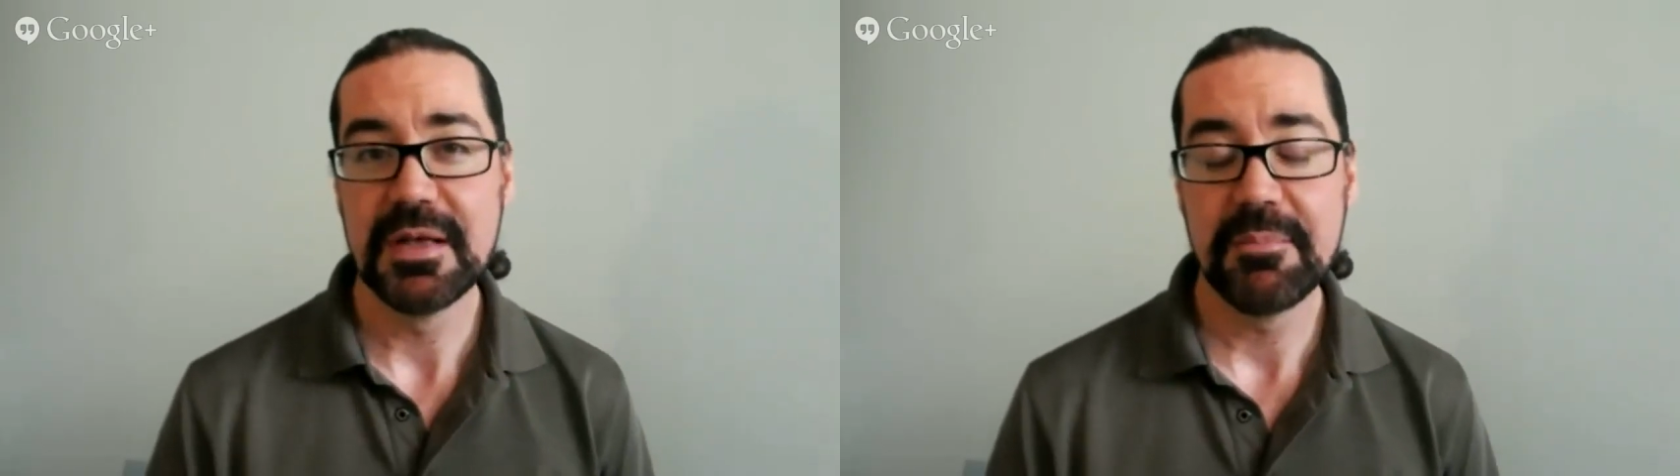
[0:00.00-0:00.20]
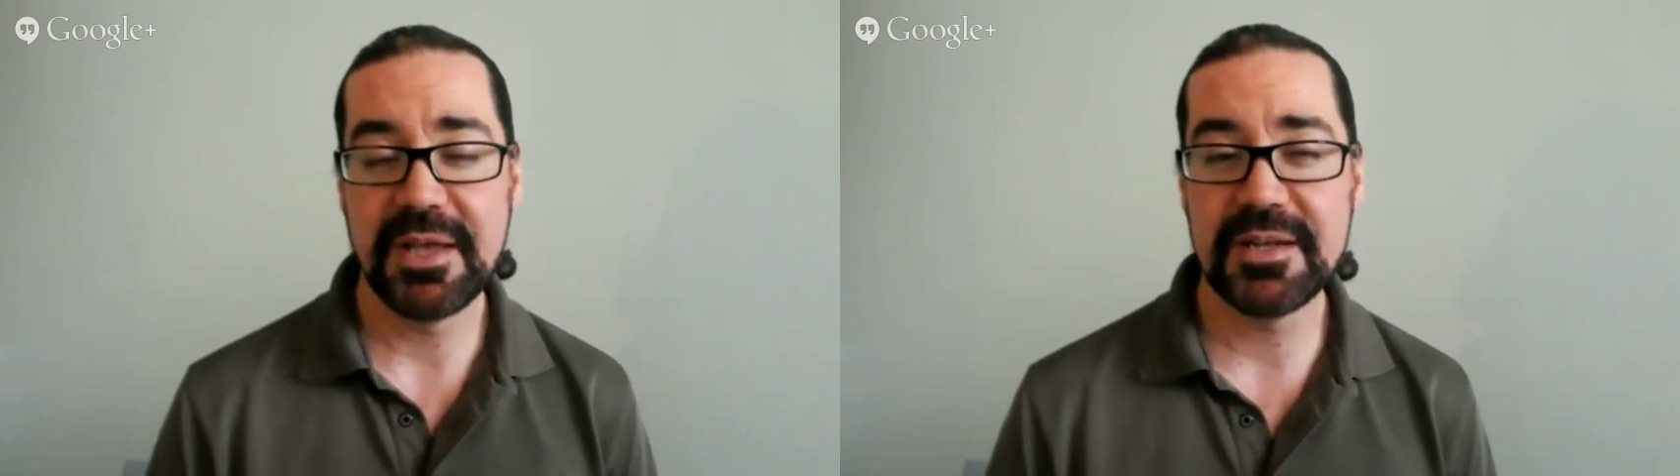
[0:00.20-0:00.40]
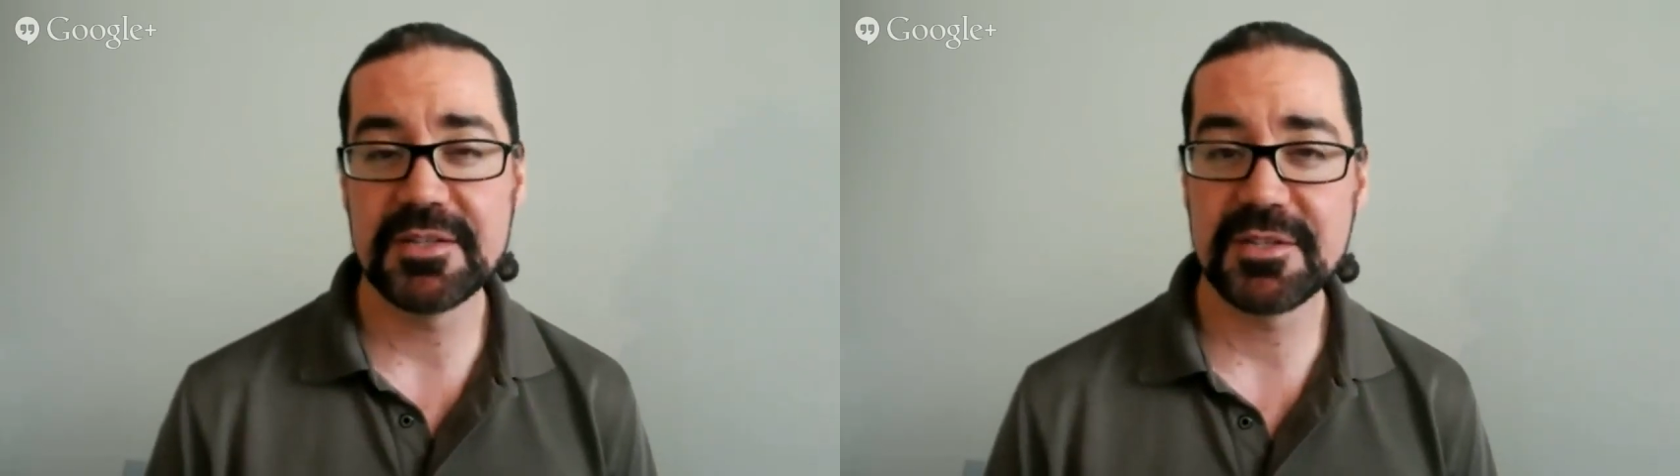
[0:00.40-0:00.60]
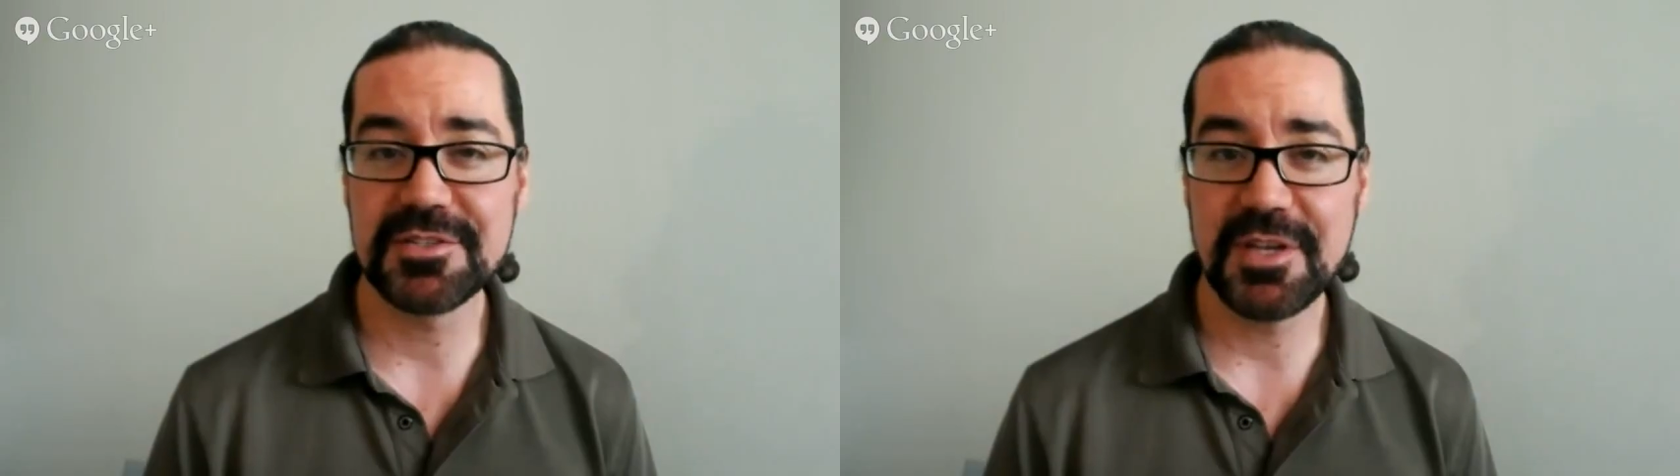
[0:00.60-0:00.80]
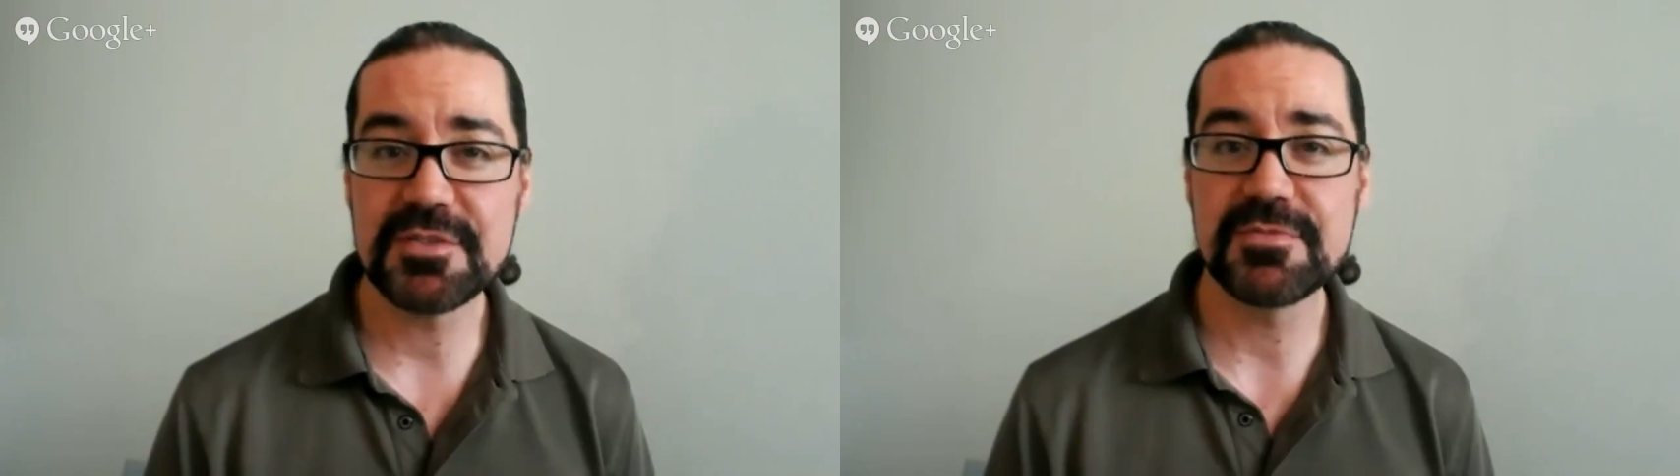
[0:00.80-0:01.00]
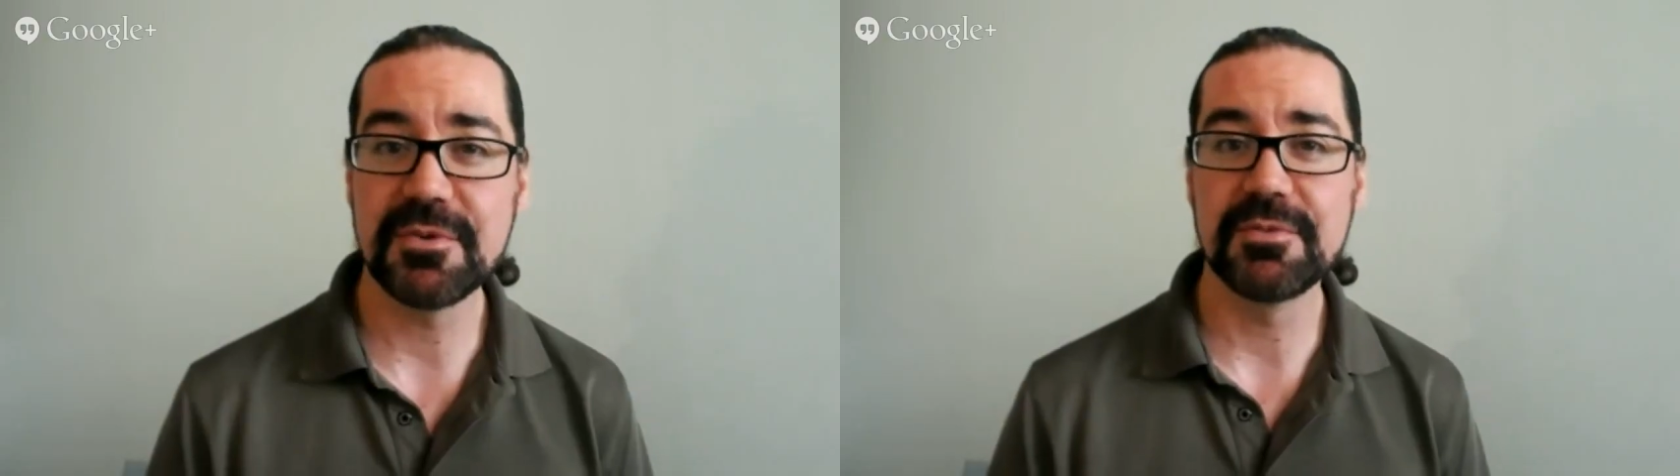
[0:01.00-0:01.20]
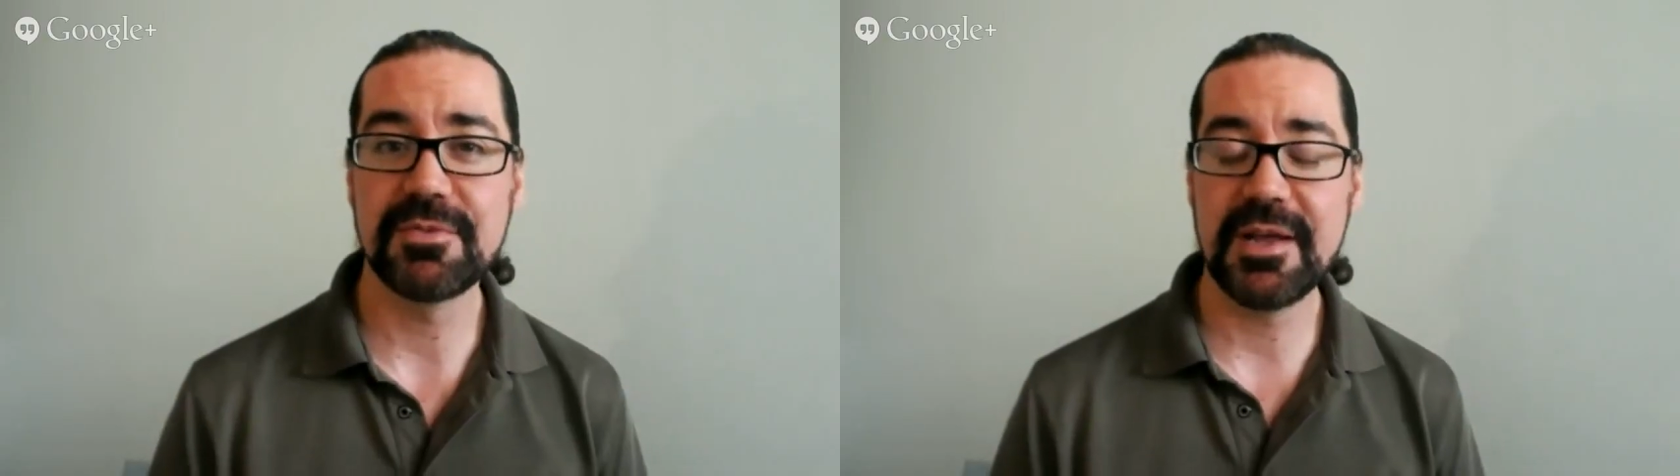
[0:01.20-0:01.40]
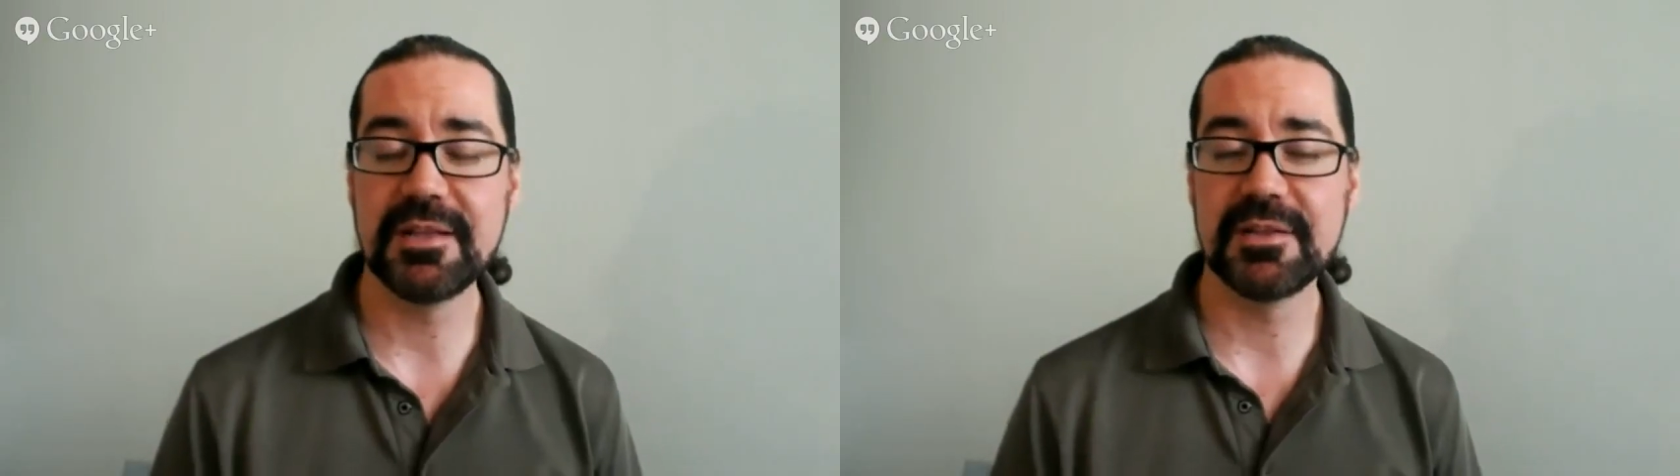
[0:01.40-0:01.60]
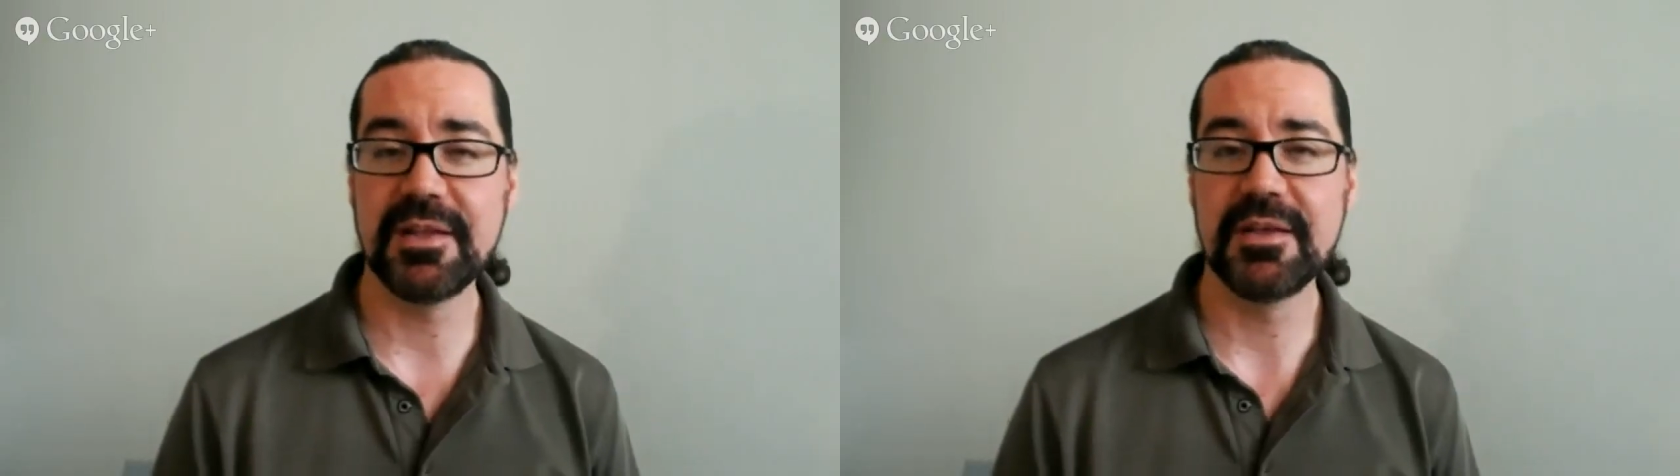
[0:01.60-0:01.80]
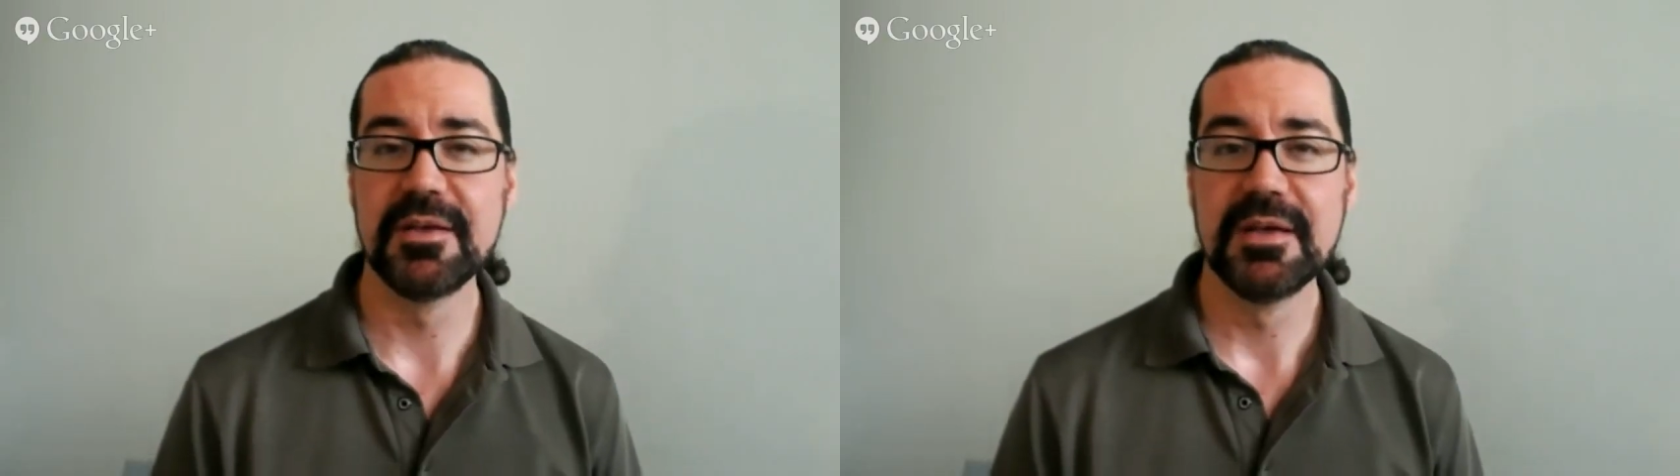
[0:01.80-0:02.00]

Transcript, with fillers: made us successful, frankly,